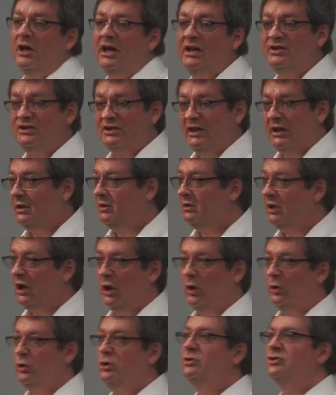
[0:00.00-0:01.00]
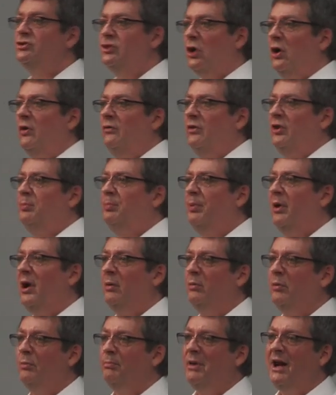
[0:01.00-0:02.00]
he said, no, you solve this
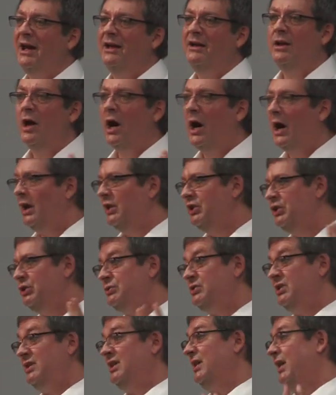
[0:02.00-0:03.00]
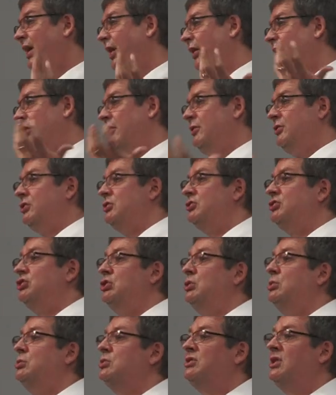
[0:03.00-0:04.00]
problem by not using inheritance,
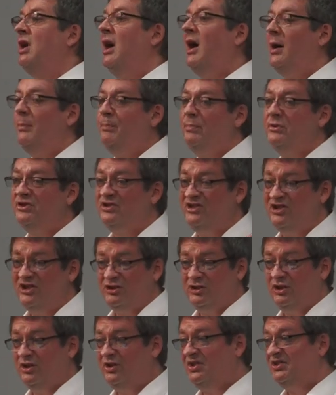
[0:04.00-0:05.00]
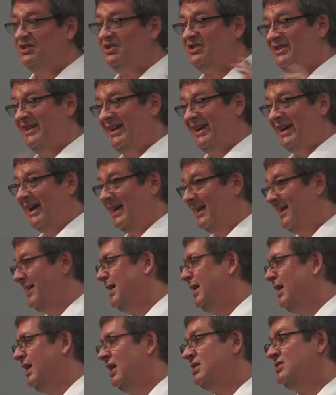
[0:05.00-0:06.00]
use composition instead.
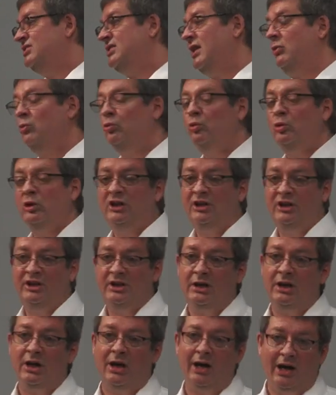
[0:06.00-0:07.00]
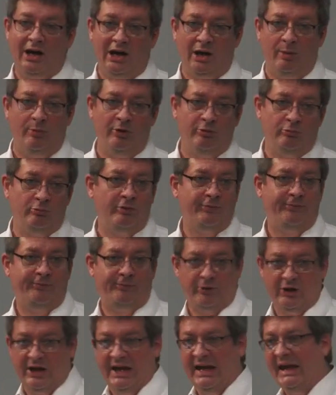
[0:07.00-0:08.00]
This is a really common
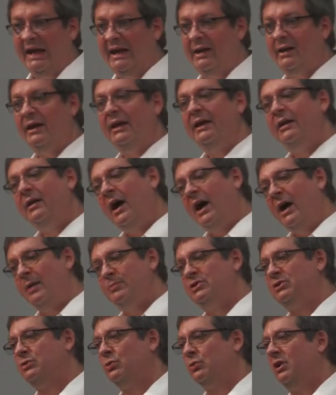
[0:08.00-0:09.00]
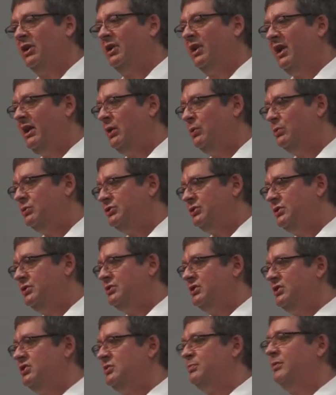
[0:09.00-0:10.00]
refrain in object-oriented
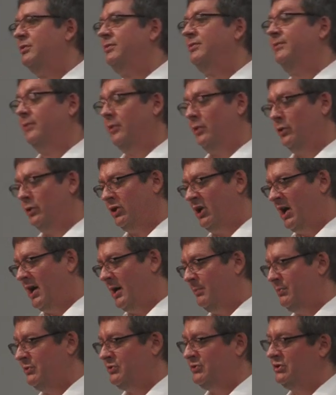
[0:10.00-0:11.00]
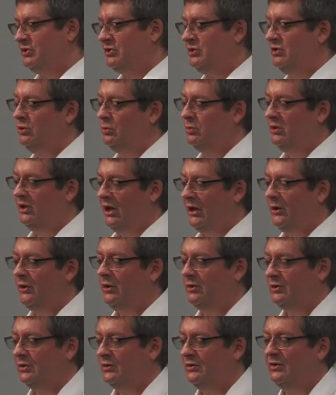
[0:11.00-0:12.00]
languages is prefer composition to
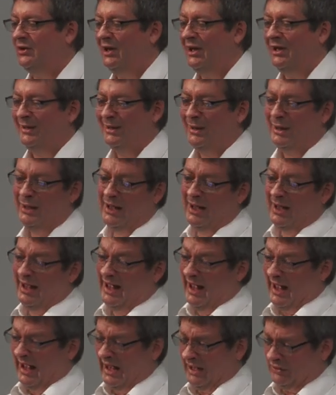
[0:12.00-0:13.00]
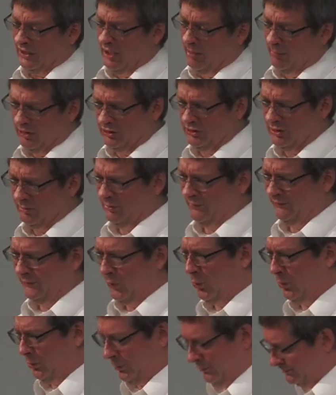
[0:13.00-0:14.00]
inheritance. As I mentioned
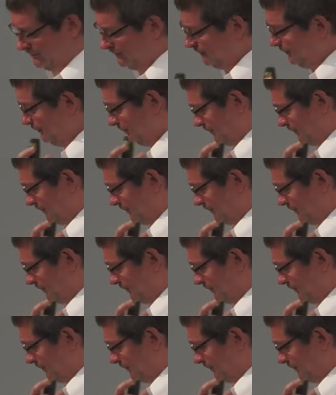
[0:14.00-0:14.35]
before,